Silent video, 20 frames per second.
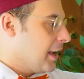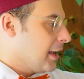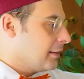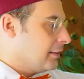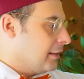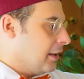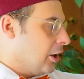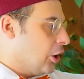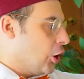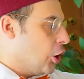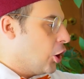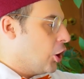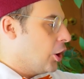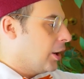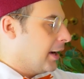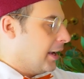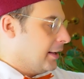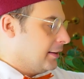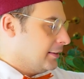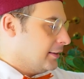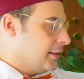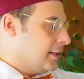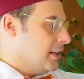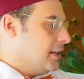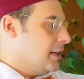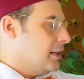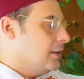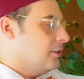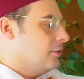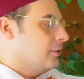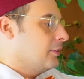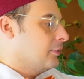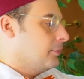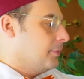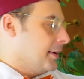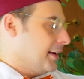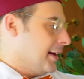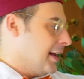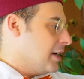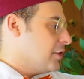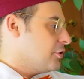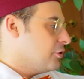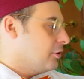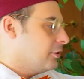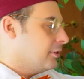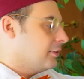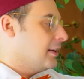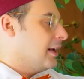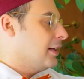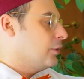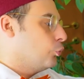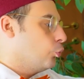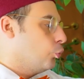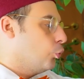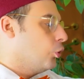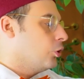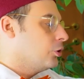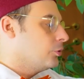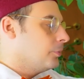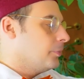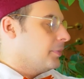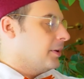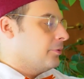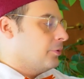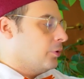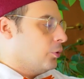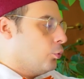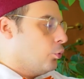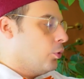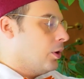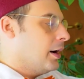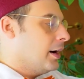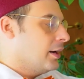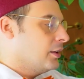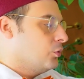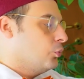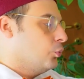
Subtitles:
the long and tedious explanations that would be required